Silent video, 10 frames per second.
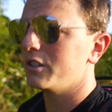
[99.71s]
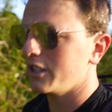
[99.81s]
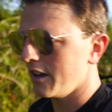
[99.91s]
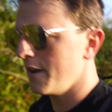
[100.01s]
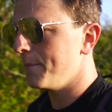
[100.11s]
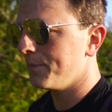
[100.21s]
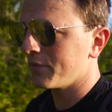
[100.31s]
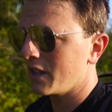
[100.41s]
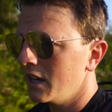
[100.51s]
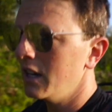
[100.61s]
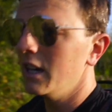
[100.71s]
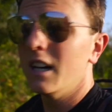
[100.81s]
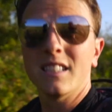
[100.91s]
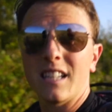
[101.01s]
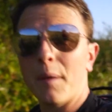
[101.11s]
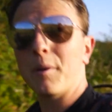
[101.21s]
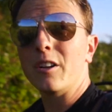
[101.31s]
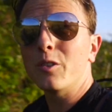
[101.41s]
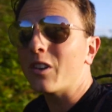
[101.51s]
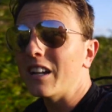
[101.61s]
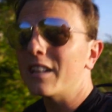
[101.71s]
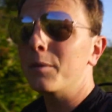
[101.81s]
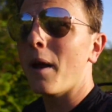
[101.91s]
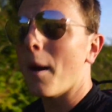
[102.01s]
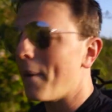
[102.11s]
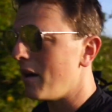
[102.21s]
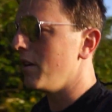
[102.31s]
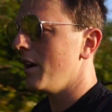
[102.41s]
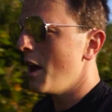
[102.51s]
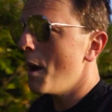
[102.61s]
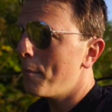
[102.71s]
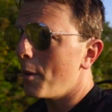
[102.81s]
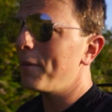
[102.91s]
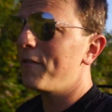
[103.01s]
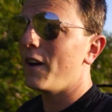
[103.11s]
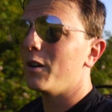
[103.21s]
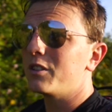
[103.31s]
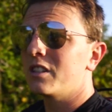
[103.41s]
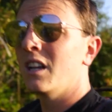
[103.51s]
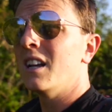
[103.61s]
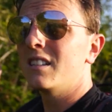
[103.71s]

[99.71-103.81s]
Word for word: So today we're going to talk a little bit about poppy fields,